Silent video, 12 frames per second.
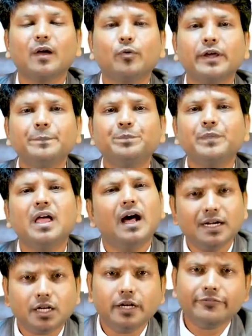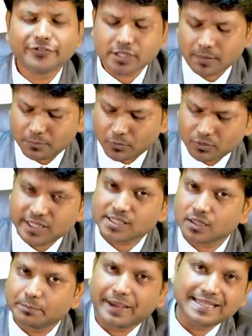Okay. I'll tell you some more. These
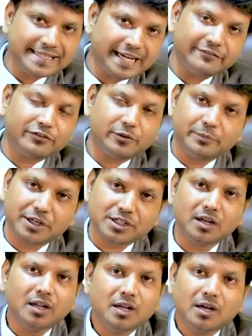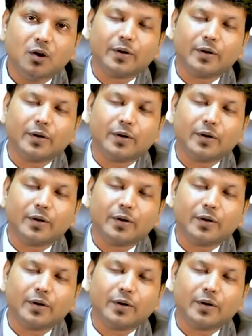are the basic information.